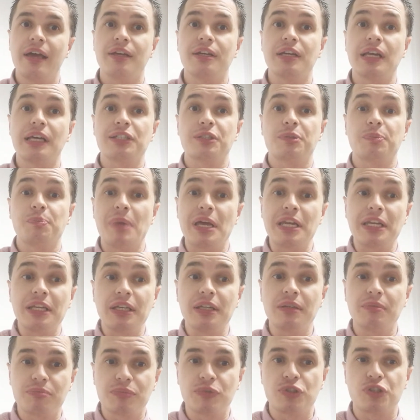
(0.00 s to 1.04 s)
and has
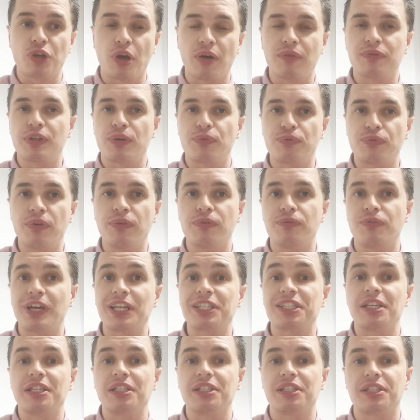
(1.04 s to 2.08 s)
many sort of different
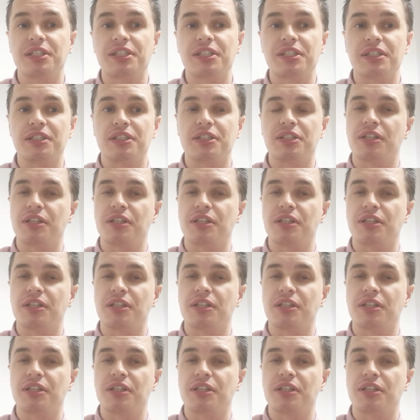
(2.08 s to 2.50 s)
facets